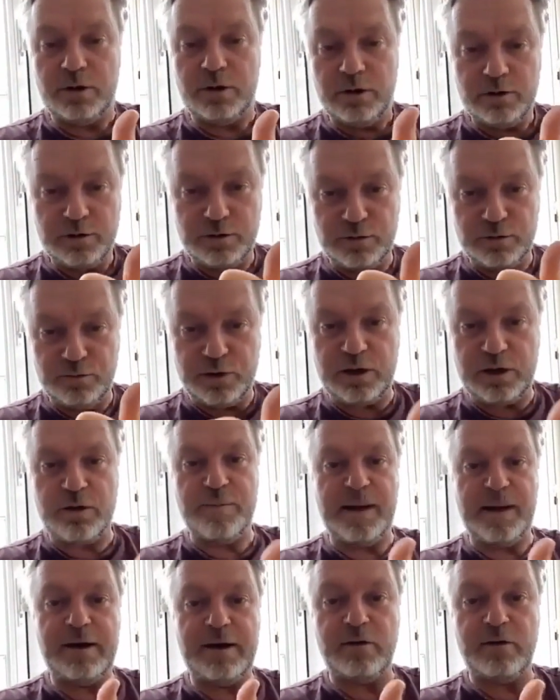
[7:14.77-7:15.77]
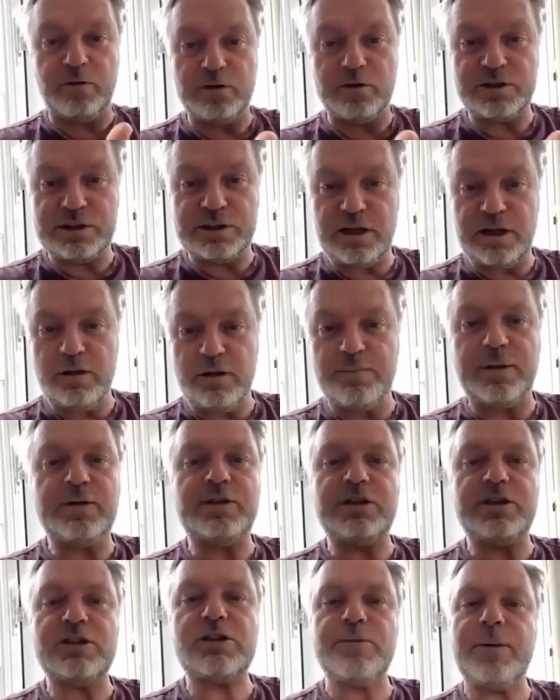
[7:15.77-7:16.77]
to recommend or sell, but
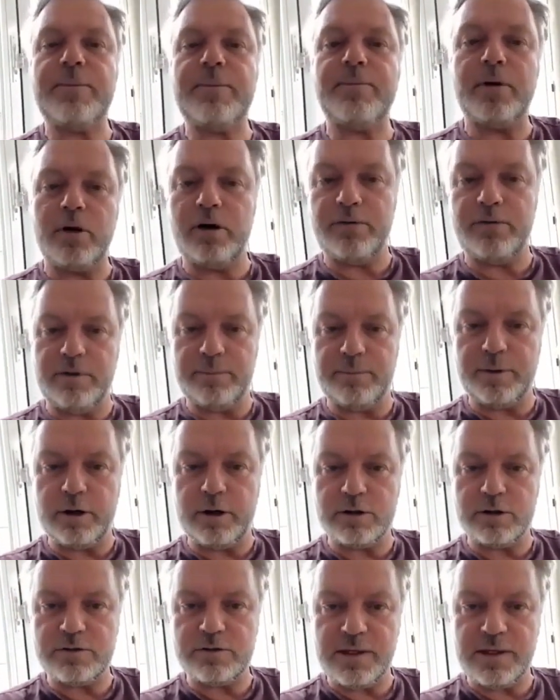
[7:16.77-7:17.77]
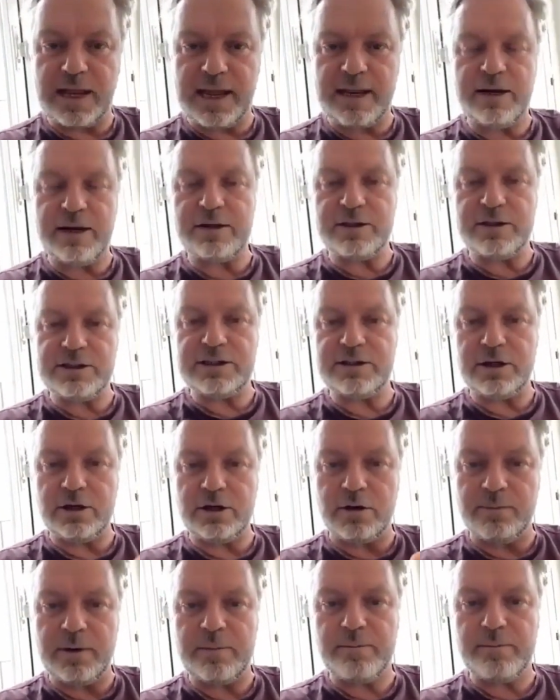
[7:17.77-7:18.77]
just to be part of it because of the energy, the
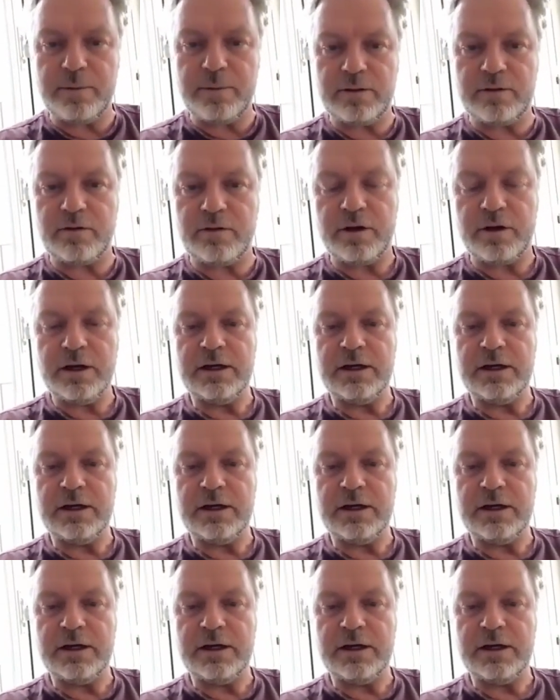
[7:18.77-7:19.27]
commitment,